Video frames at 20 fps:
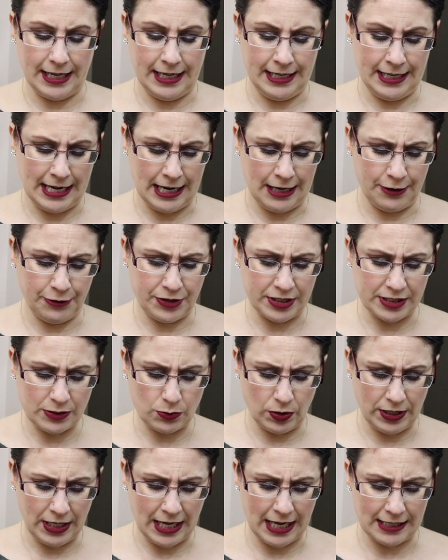And now this
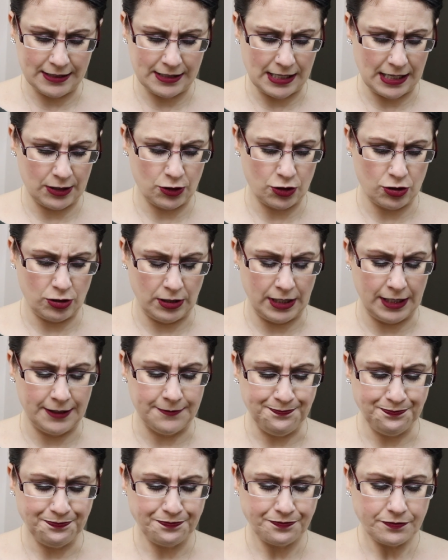one has actually
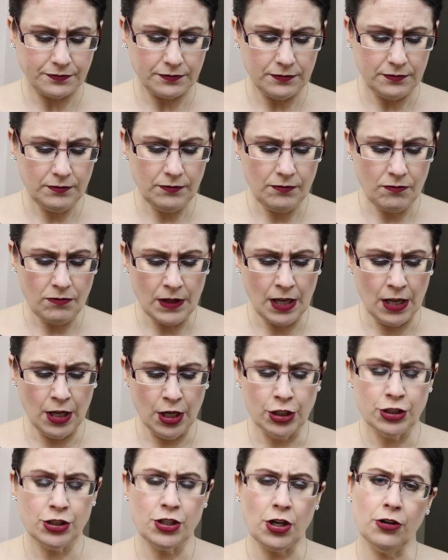
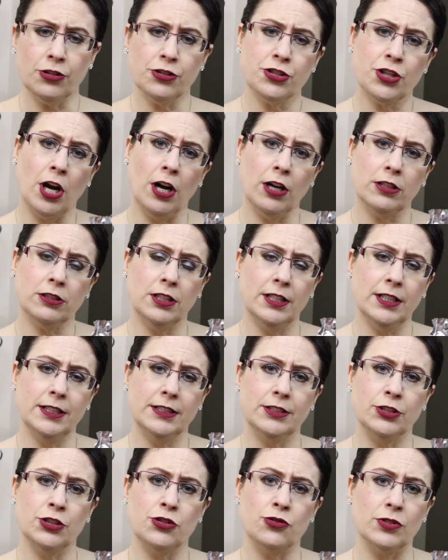dark
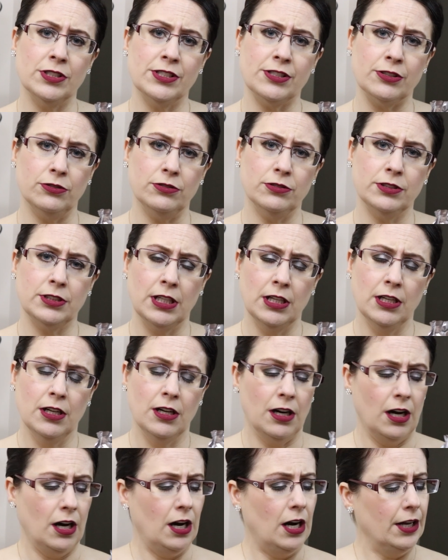chocolate drizzled
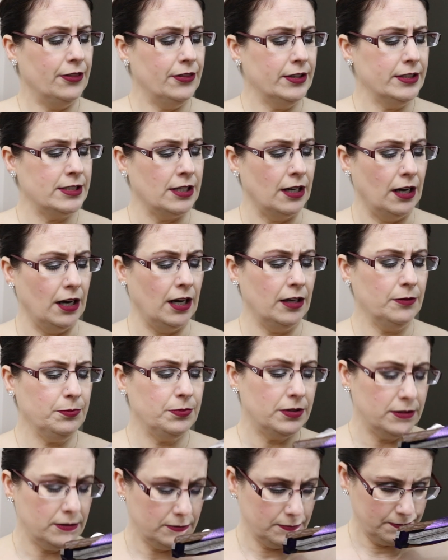on the top.
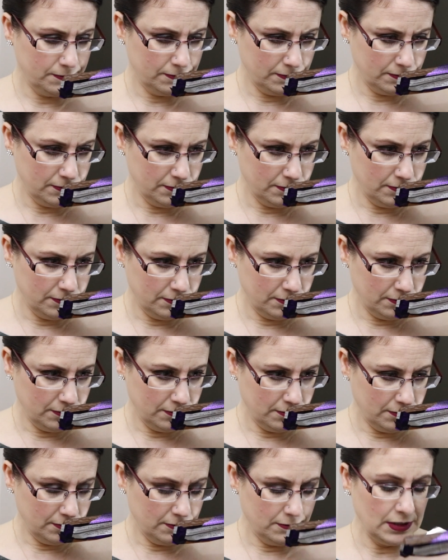
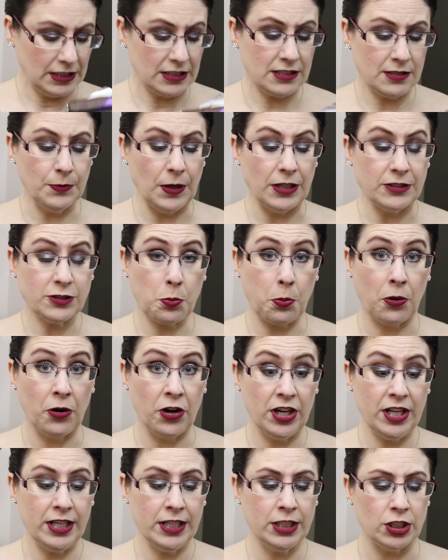It smells
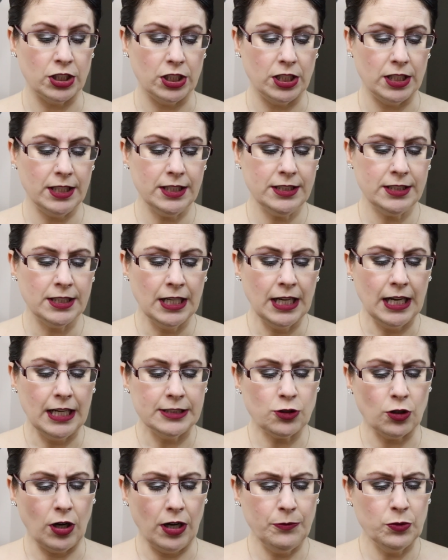pretty good.
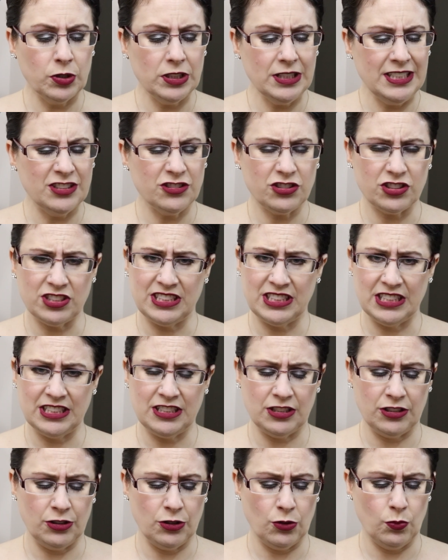So I'm really interested
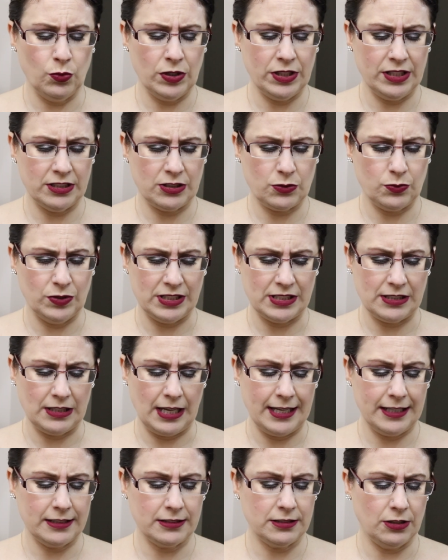to know what this one's
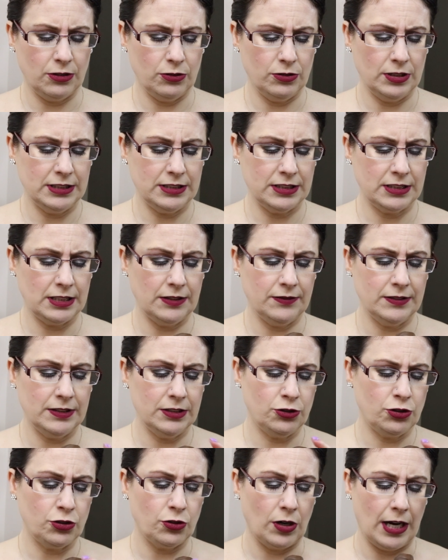like. So let's give it
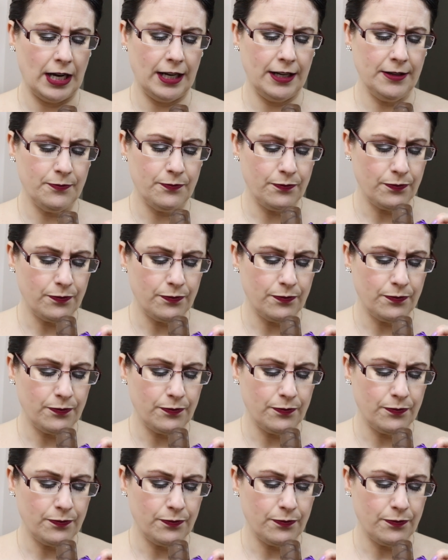a try.